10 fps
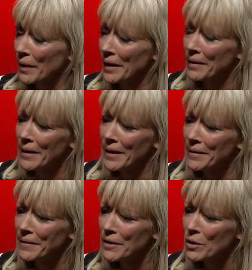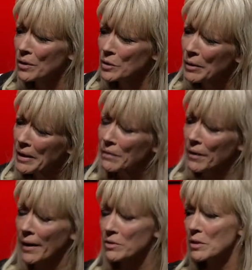And and there, speaking of
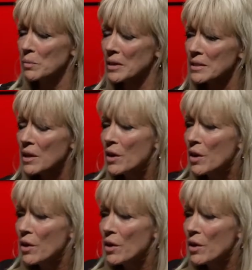the housing piece, yeah.